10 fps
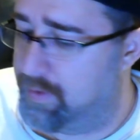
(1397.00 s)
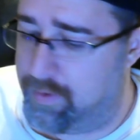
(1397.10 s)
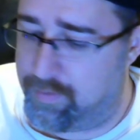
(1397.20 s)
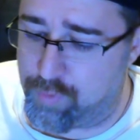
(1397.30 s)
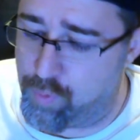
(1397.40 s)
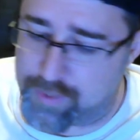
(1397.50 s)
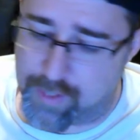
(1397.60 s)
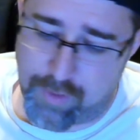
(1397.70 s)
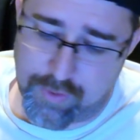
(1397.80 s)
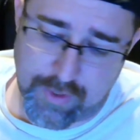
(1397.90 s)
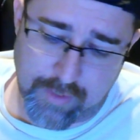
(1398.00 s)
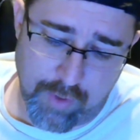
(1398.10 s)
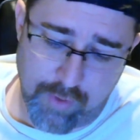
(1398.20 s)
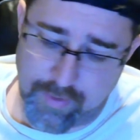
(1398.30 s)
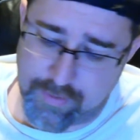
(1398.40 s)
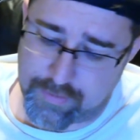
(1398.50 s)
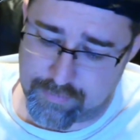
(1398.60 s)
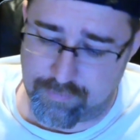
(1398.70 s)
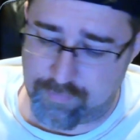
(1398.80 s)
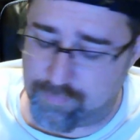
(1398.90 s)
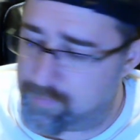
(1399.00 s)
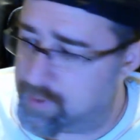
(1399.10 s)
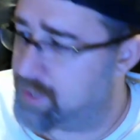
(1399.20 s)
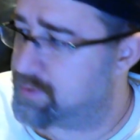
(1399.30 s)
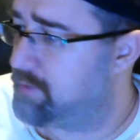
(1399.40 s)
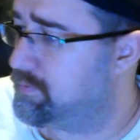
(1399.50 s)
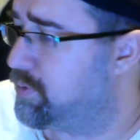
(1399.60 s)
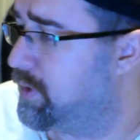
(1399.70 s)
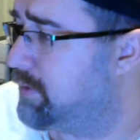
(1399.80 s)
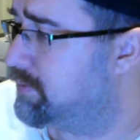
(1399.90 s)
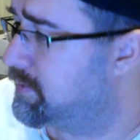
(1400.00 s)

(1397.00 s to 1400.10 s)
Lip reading: If you want that music and movies, K712s.